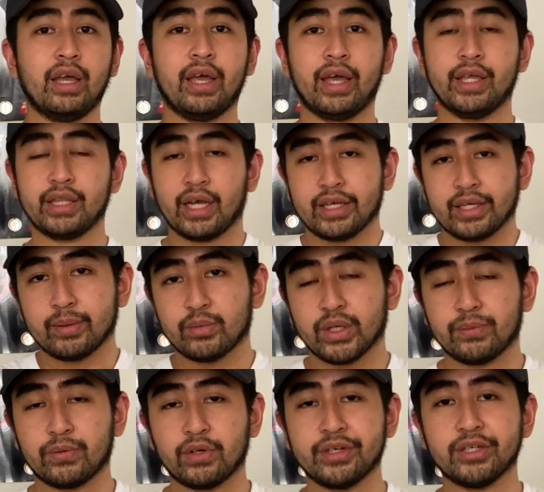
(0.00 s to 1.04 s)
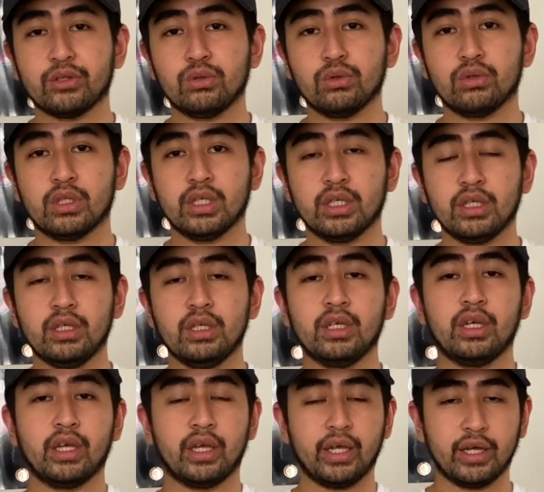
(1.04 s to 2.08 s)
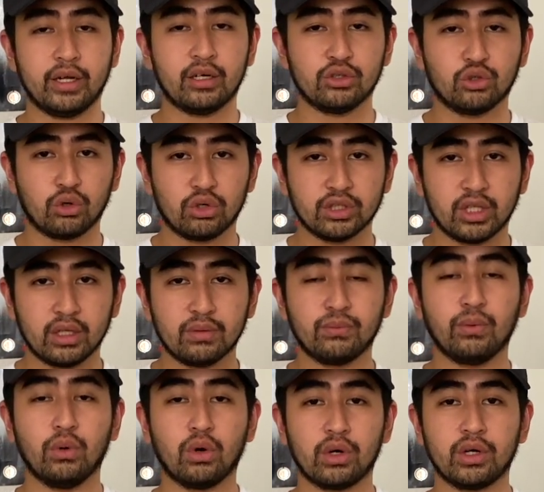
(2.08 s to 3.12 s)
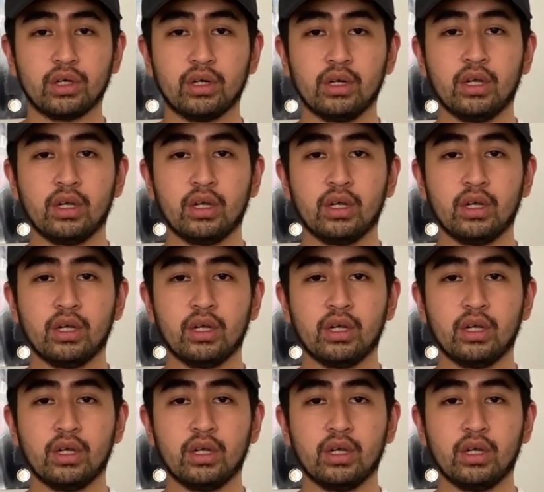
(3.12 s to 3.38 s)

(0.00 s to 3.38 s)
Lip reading: and I referring to the Air Jordan 4.